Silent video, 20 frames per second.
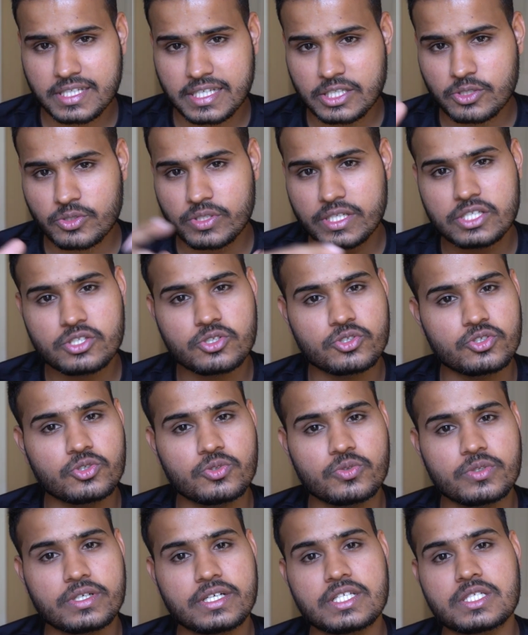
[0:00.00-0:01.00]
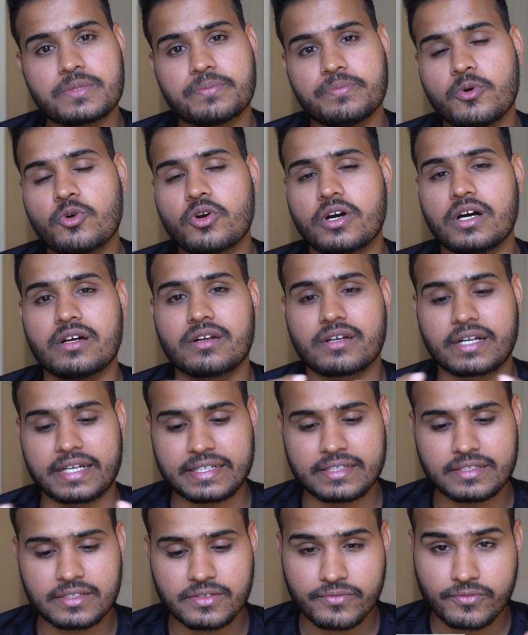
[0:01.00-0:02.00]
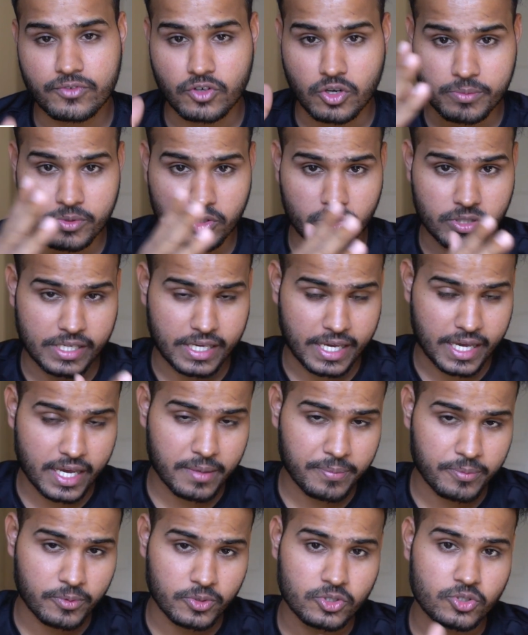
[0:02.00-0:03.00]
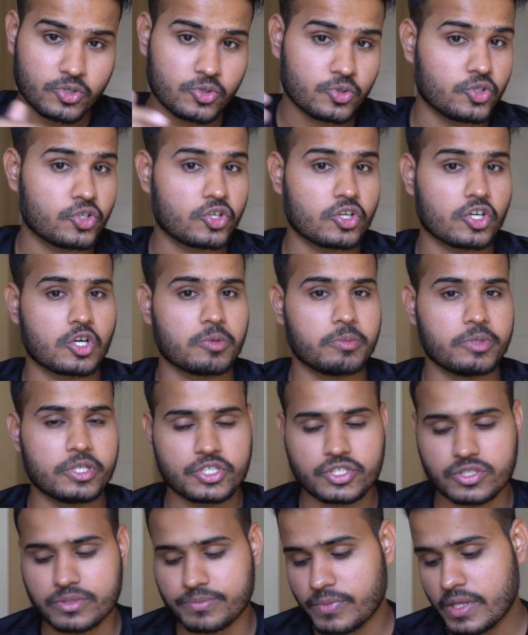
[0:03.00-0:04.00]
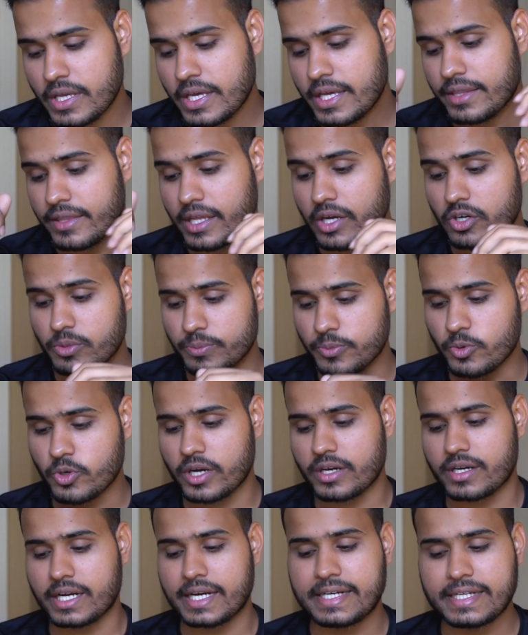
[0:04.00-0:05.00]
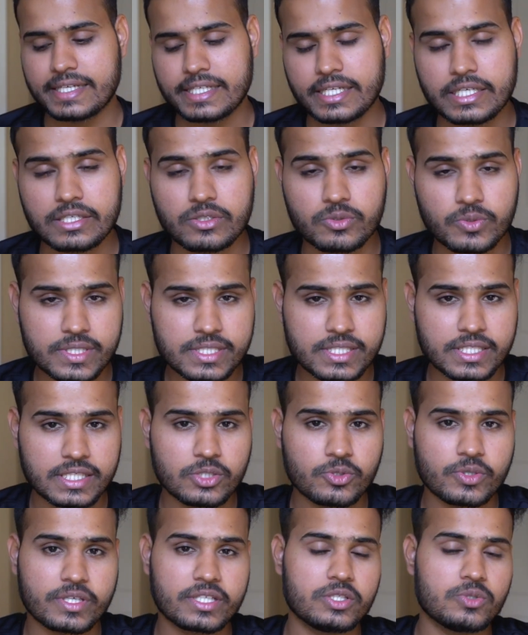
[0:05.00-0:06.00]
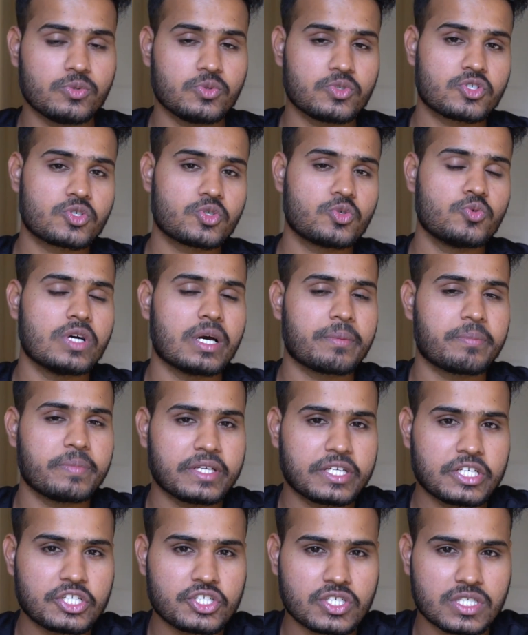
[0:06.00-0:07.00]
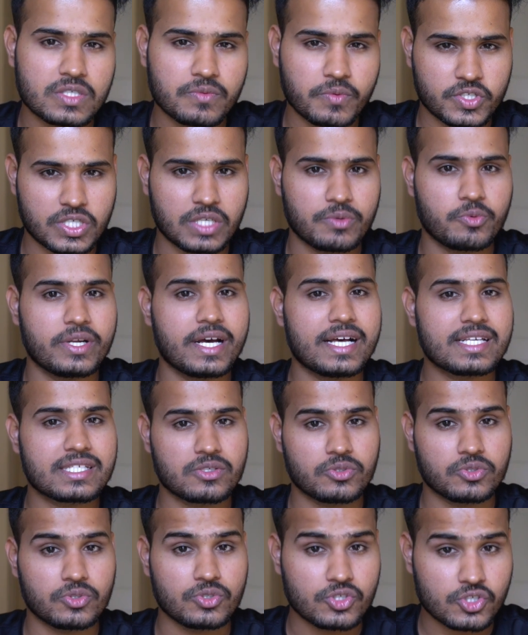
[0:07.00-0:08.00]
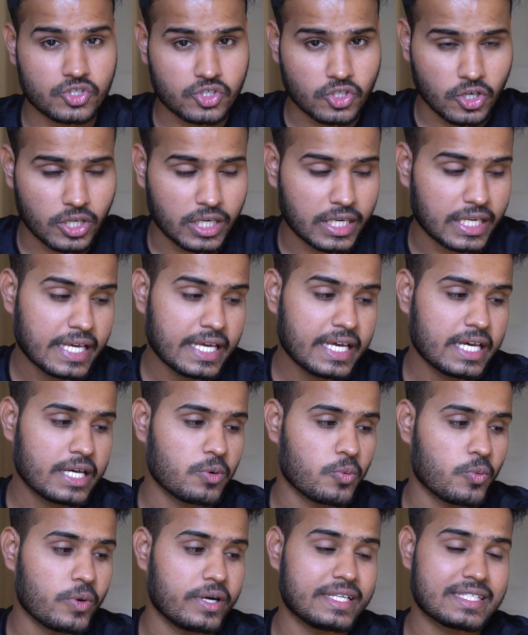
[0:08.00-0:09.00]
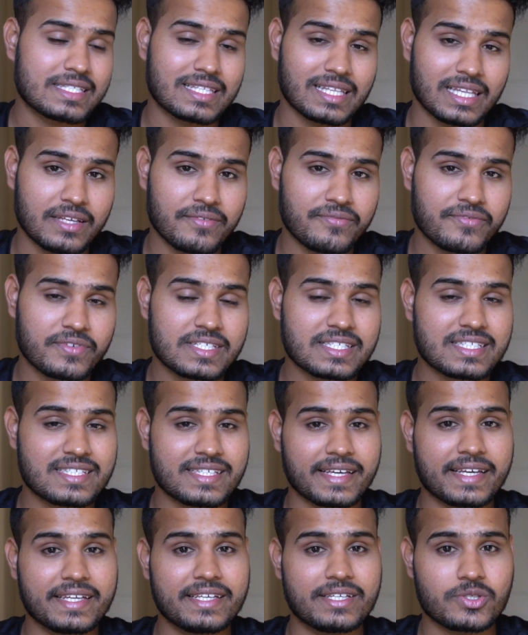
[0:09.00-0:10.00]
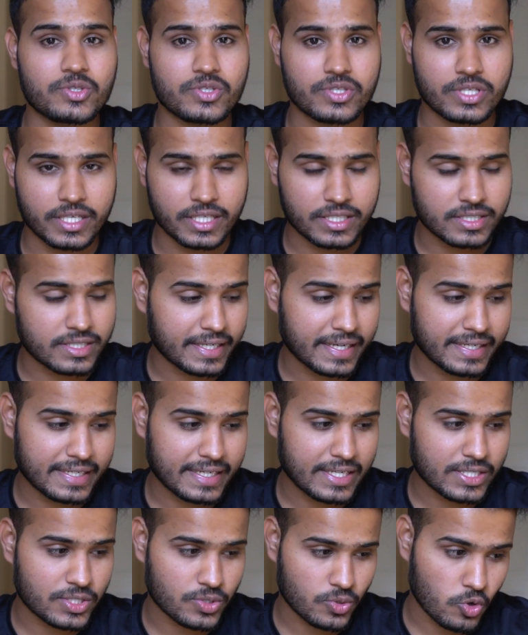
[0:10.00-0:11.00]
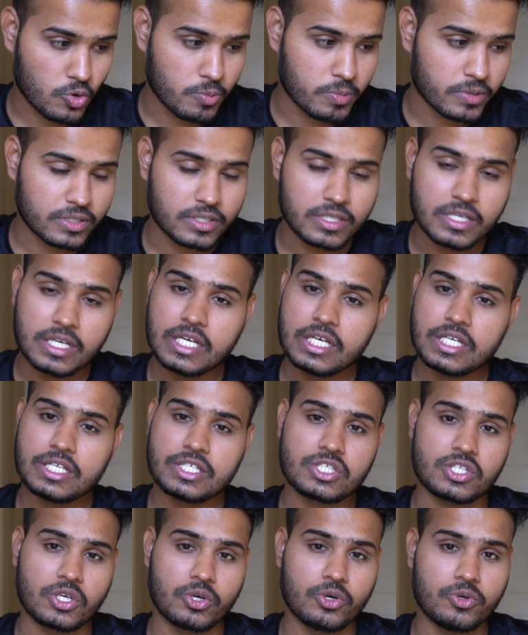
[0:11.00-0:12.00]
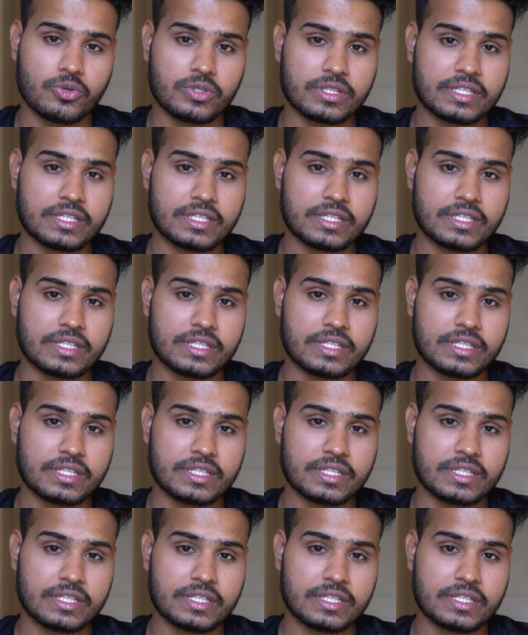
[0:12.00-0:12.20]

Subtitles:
thing you need to do is book a ride from the airport to your accommodation. Now, to book a ride here in USA, you can use 2 applications which I would ask you to install. One is Lyft, second is Uber. So